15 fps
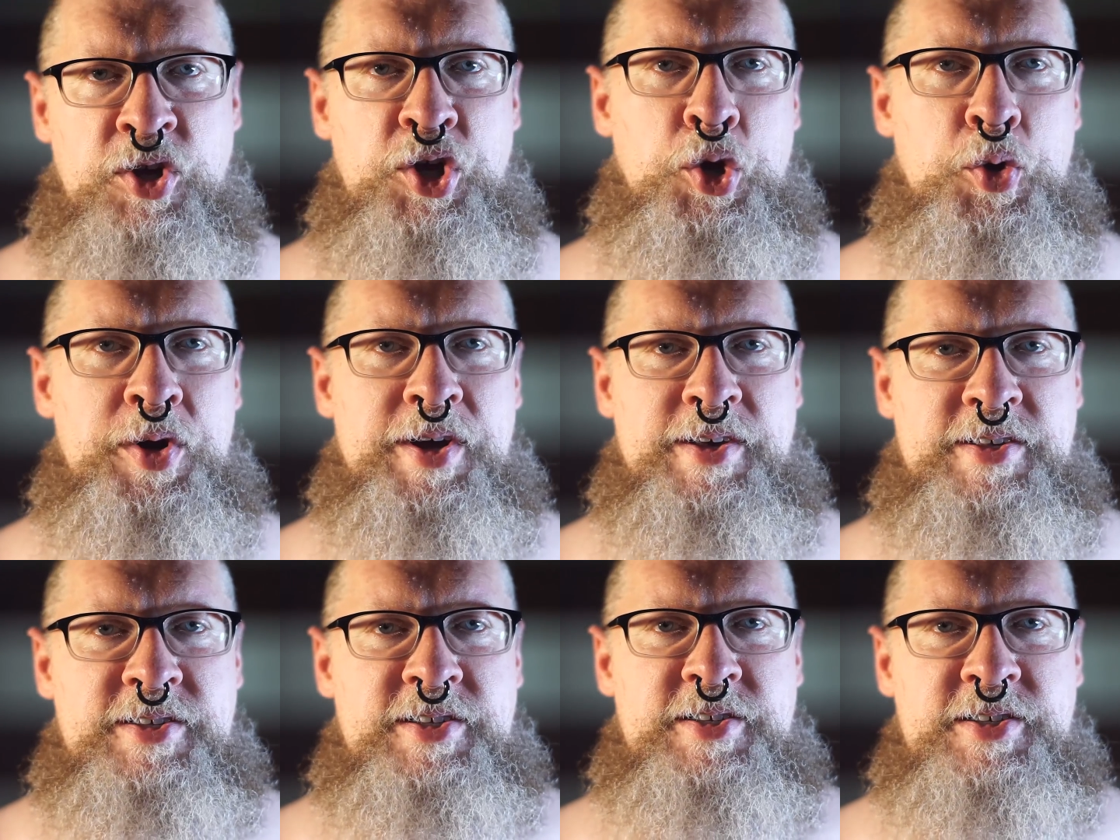
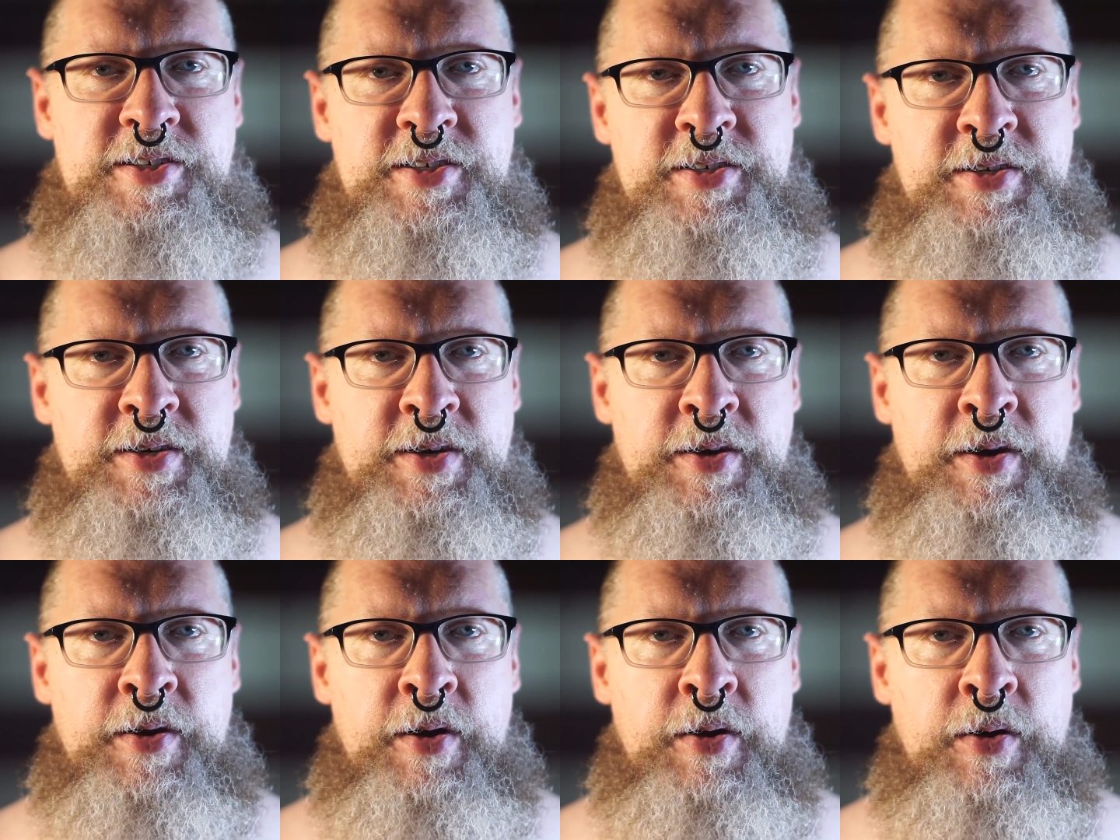curious.
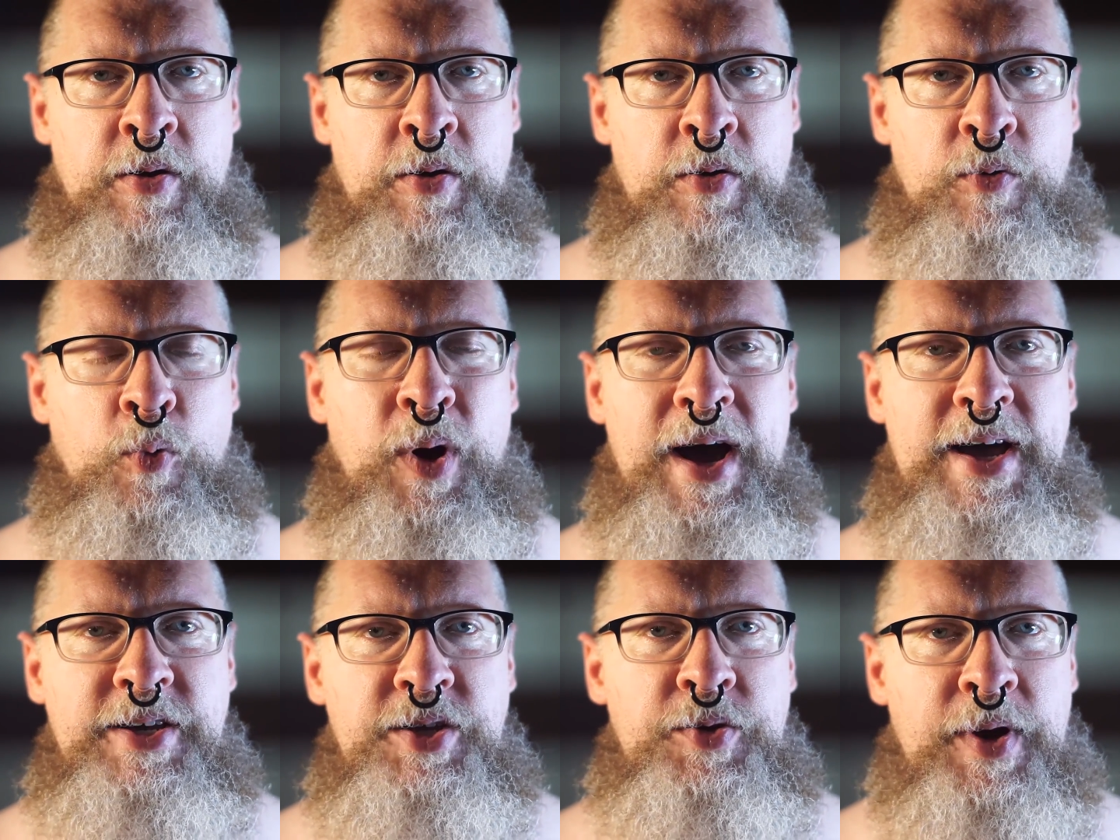
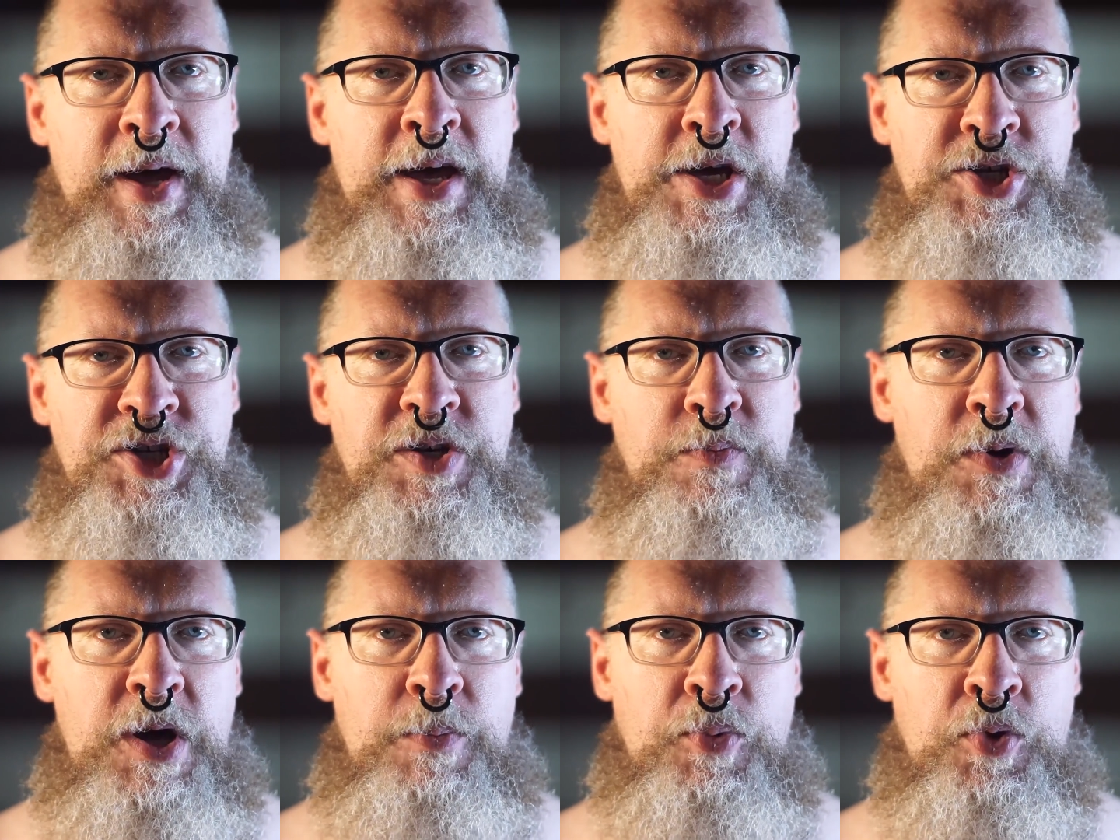Why do Asian
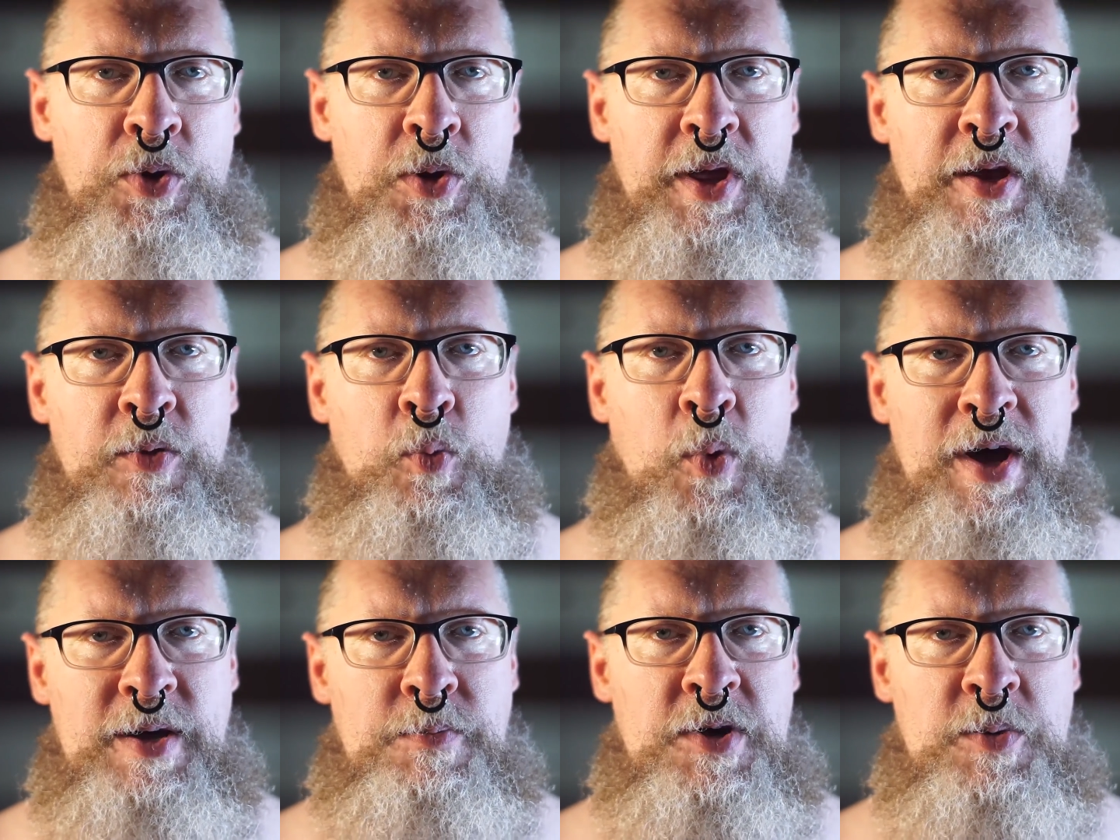people and
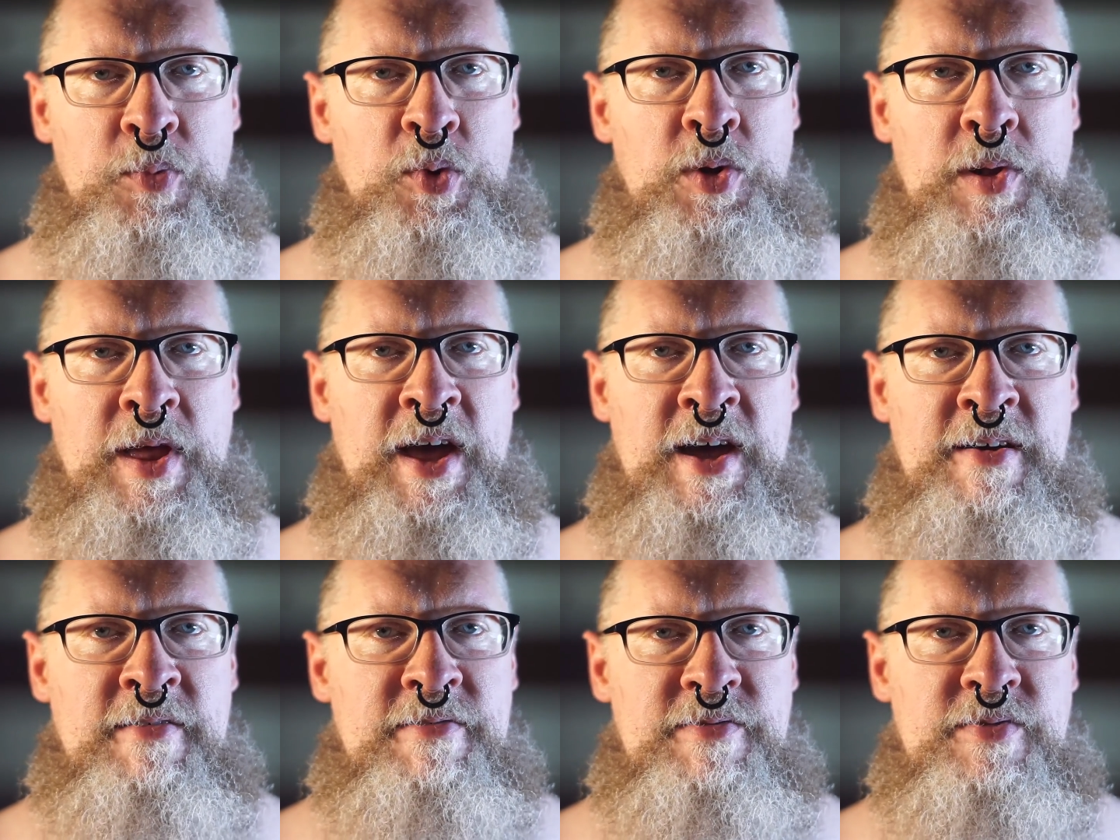white people
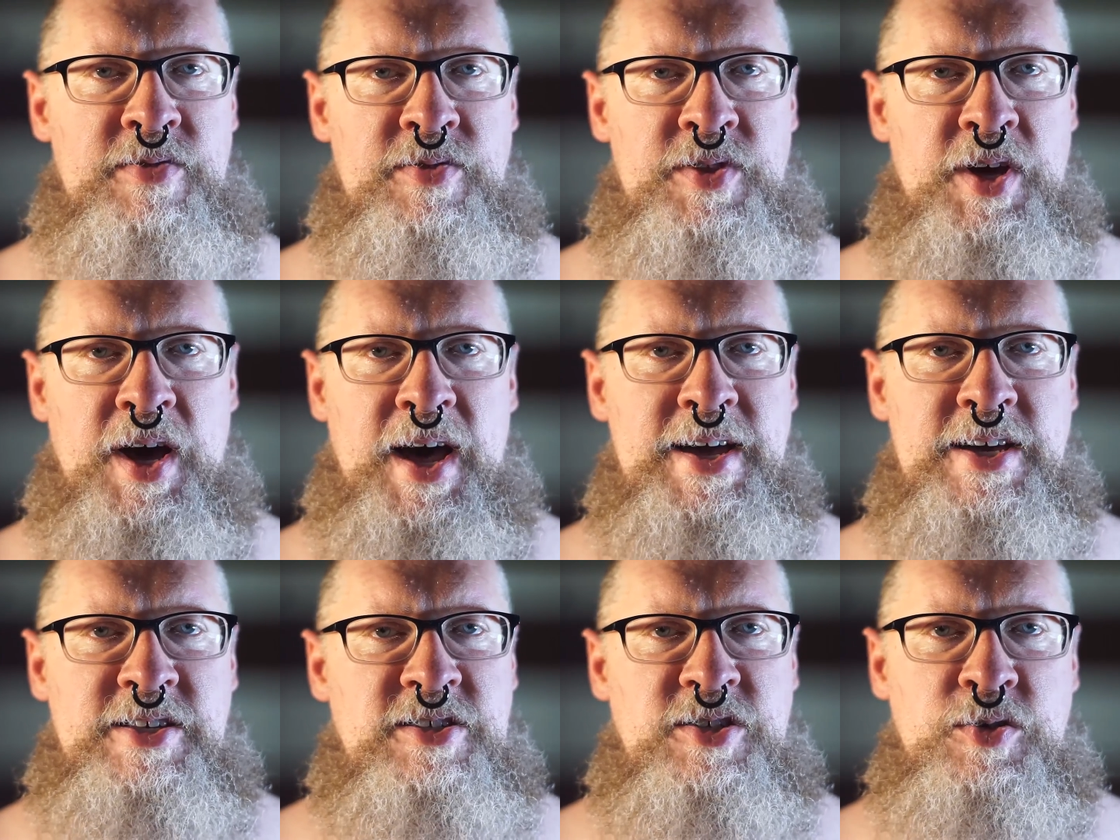have the
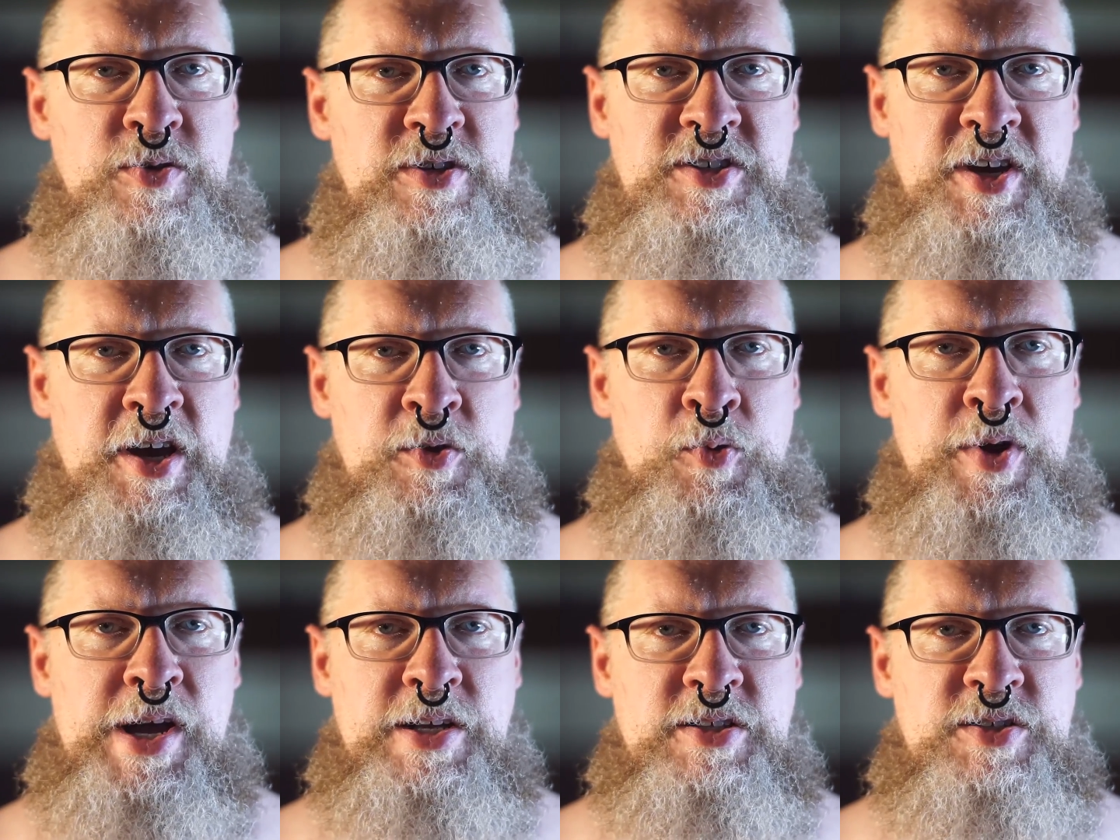highest suicide
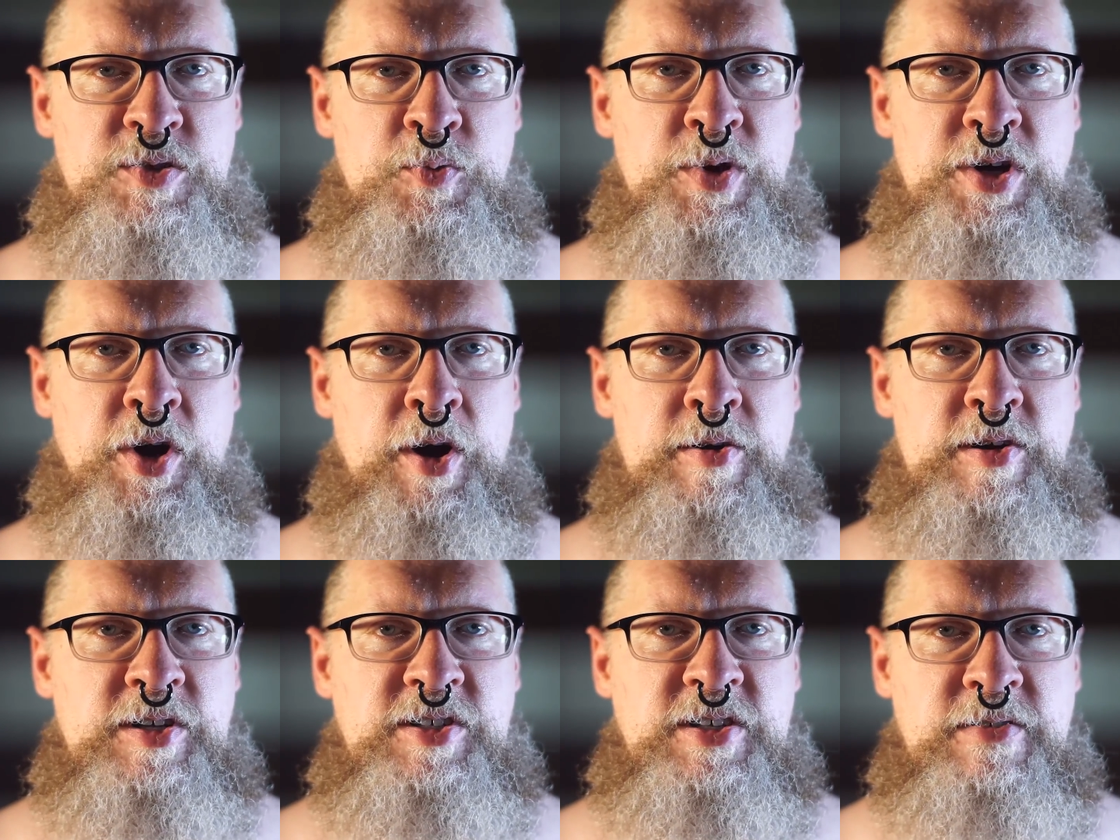rates
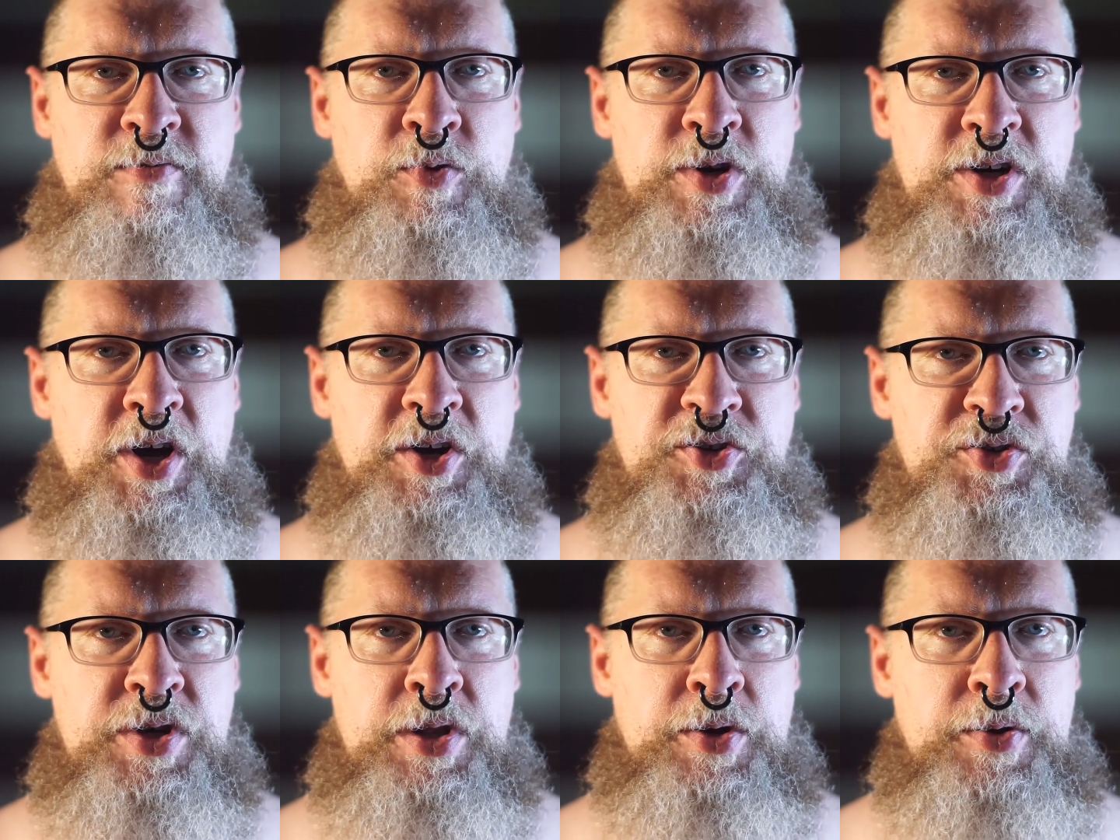regardless of what
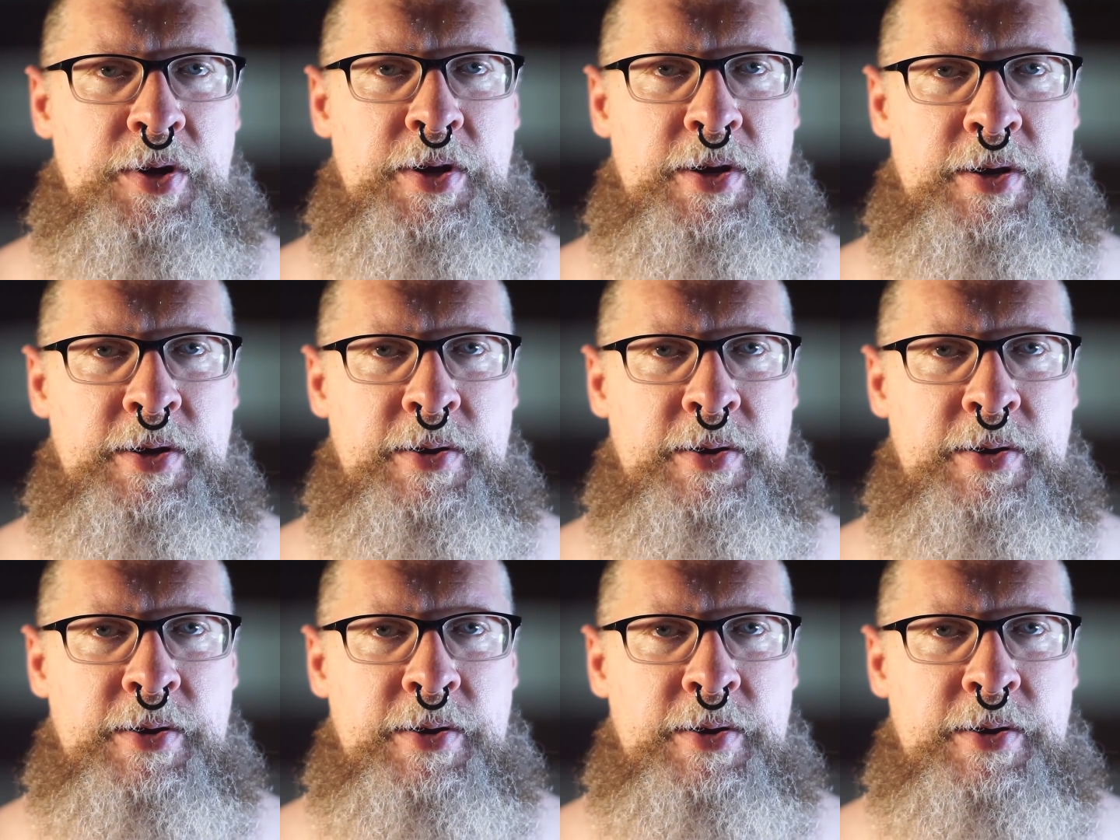country they're in?